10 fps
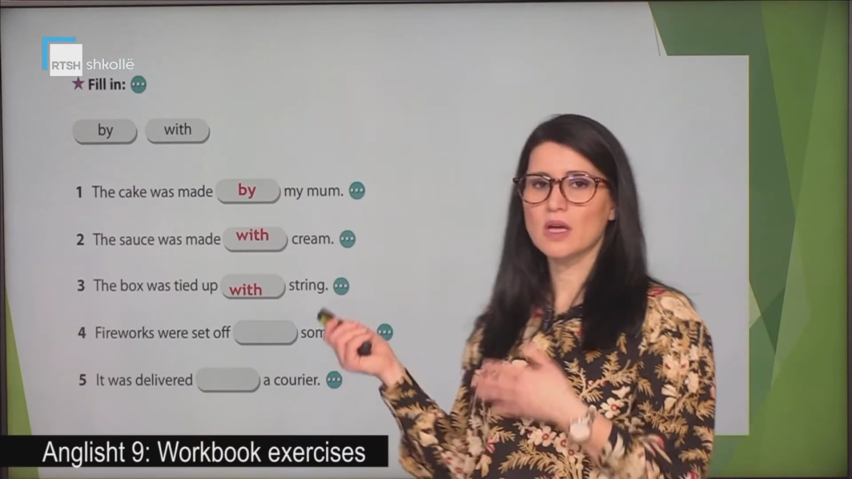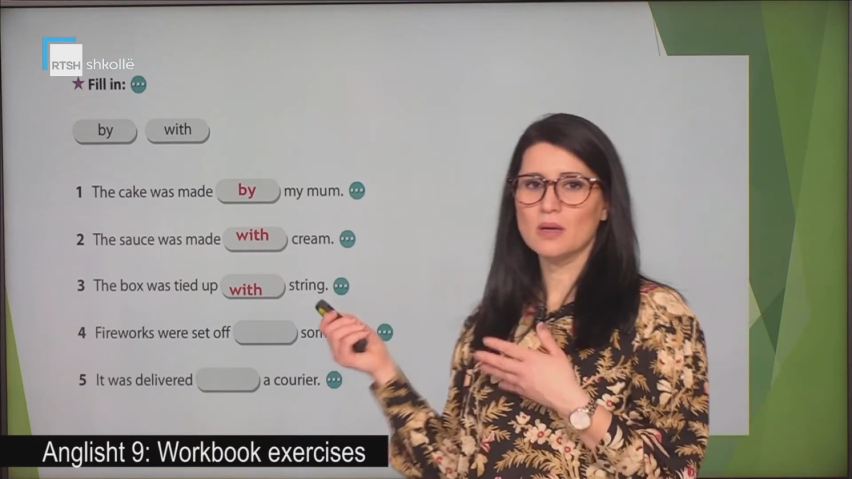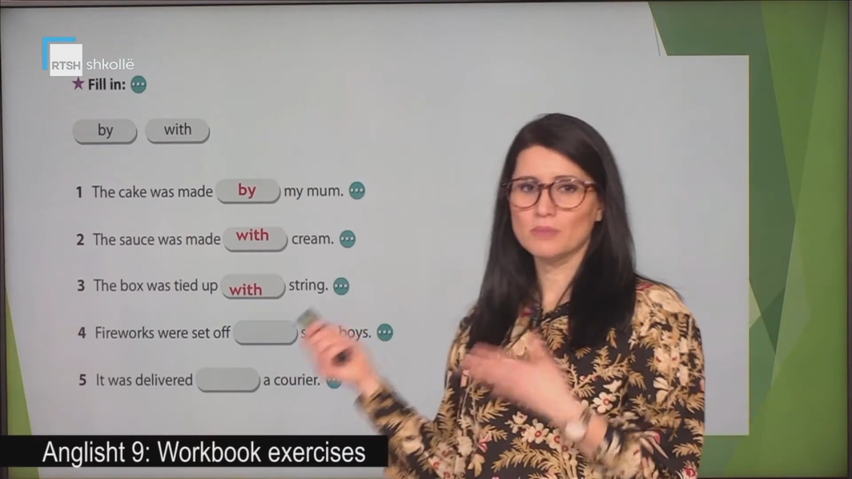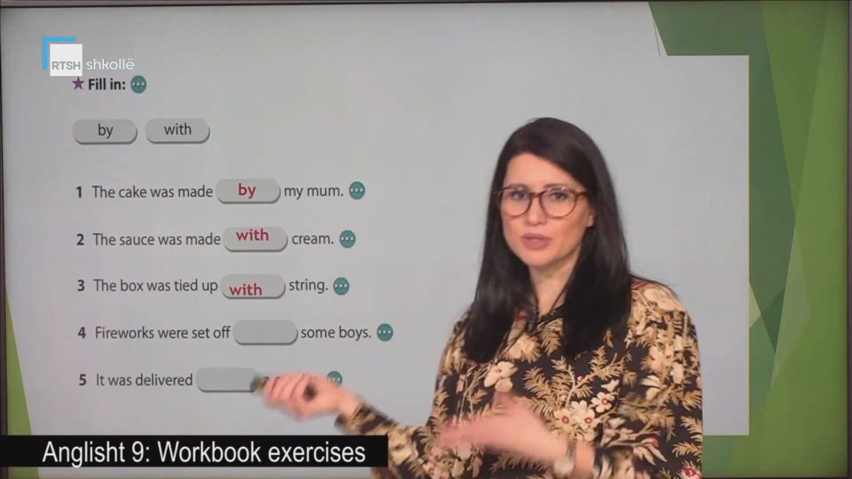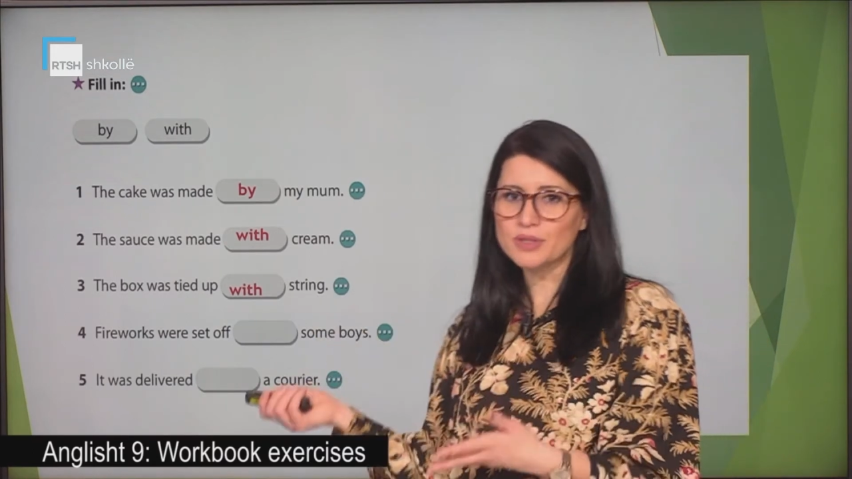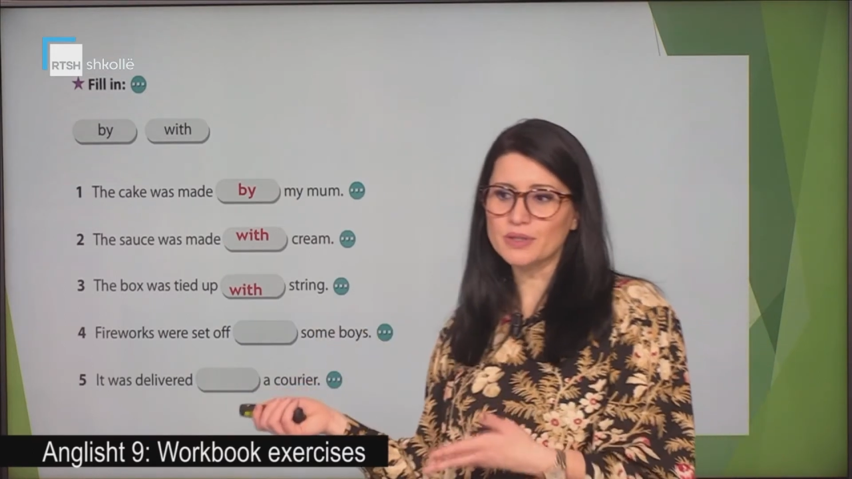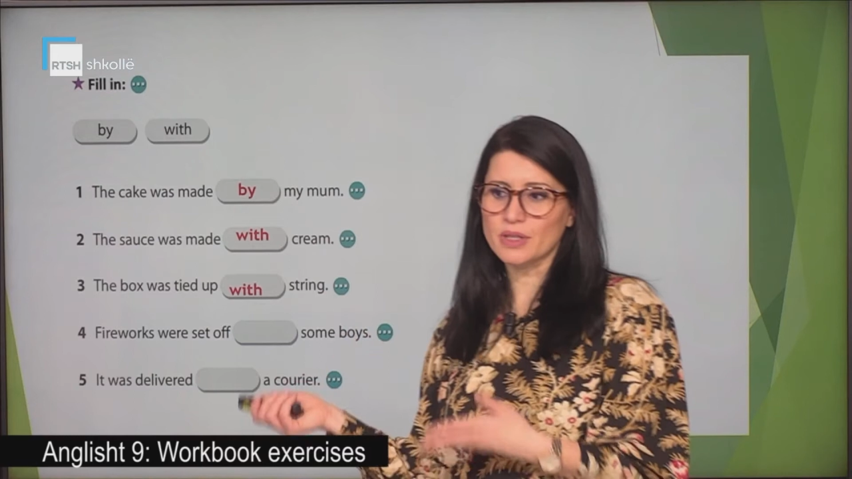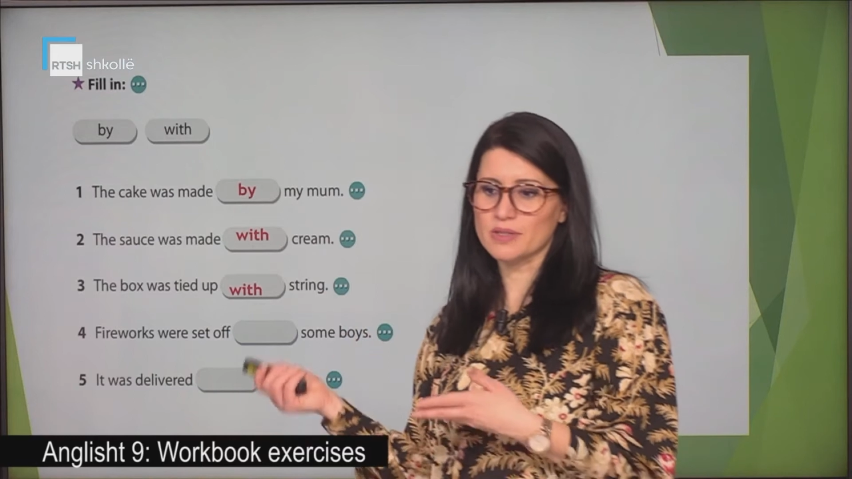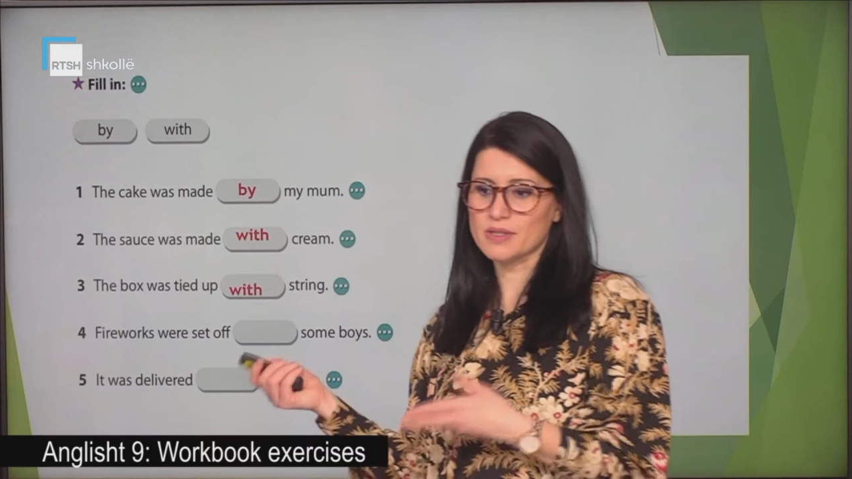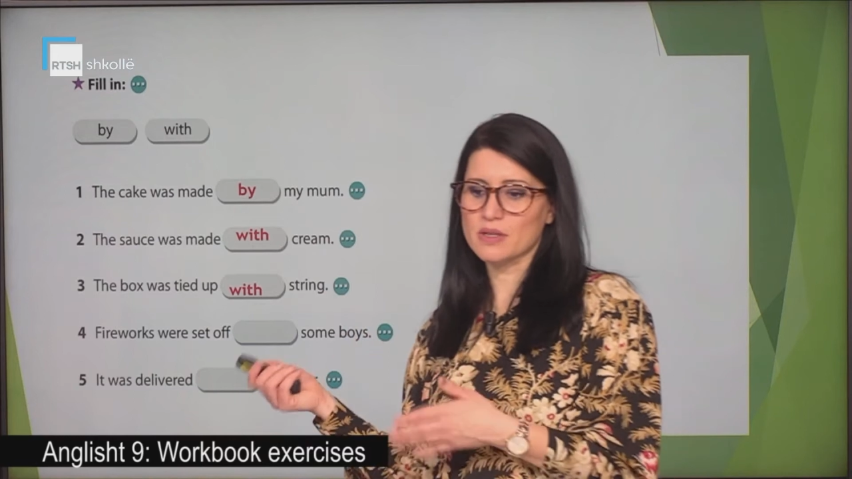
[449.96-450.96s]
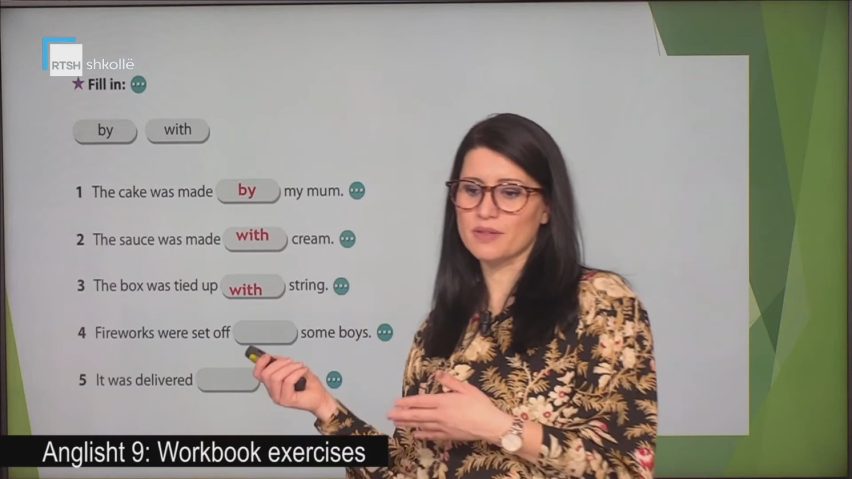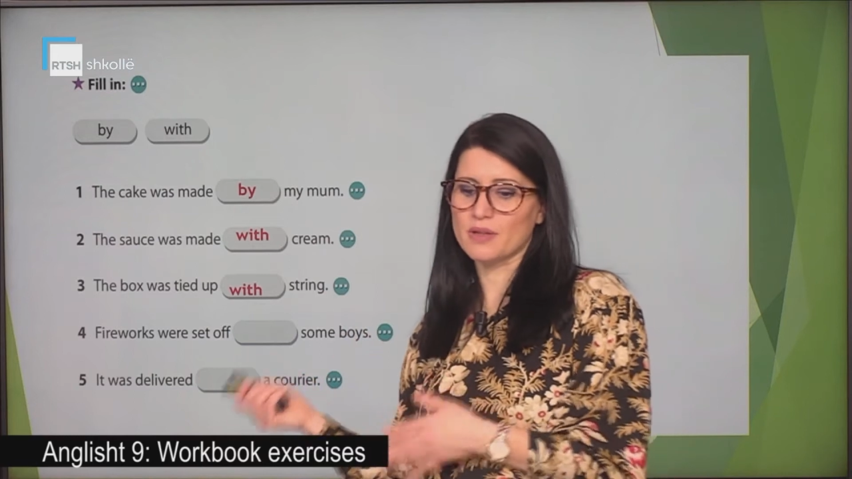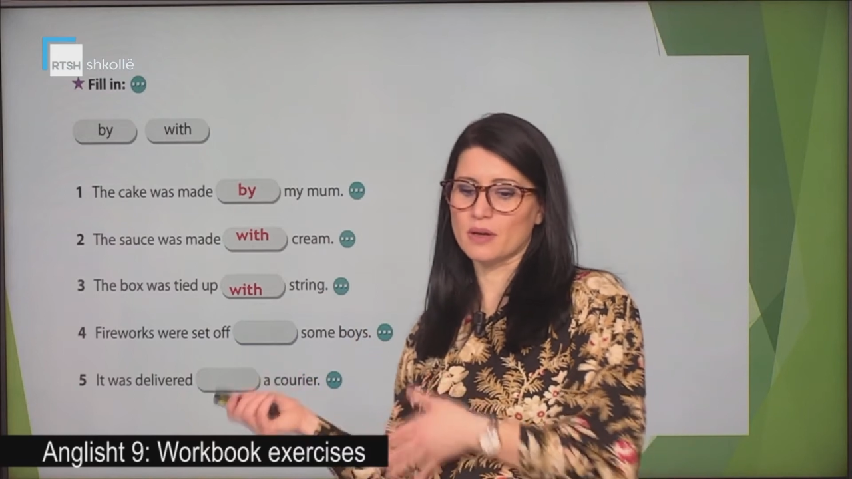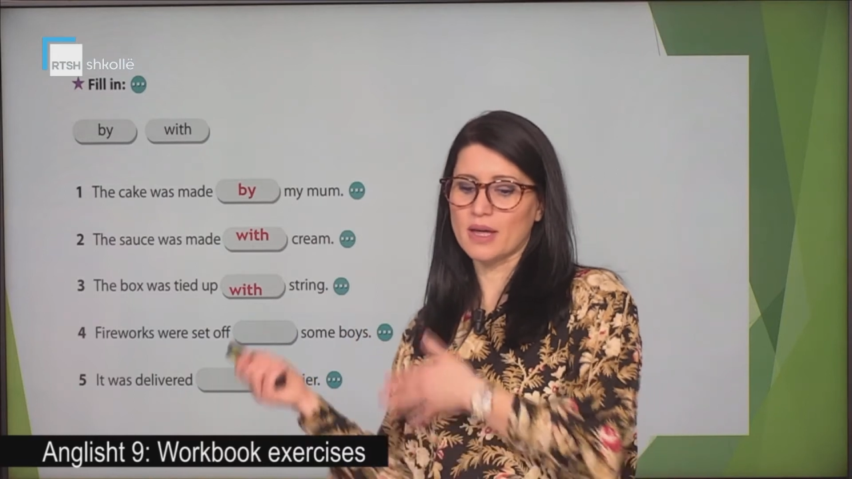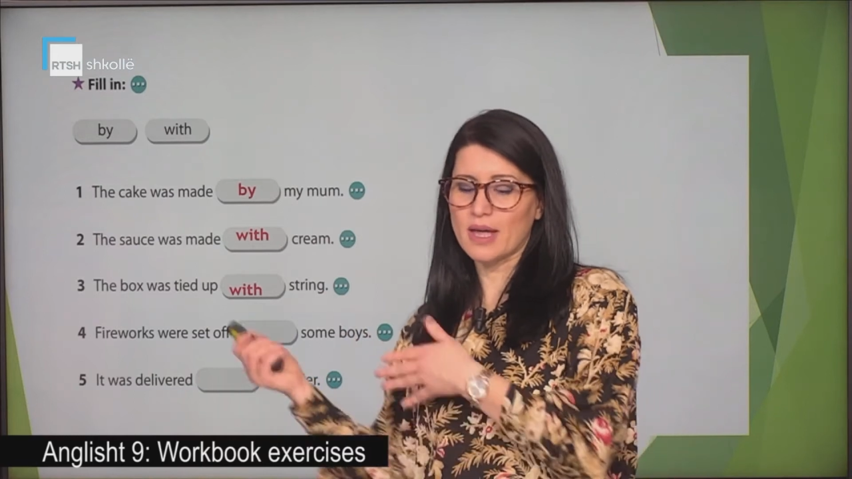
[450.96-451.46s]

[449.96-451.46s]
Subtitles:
materials the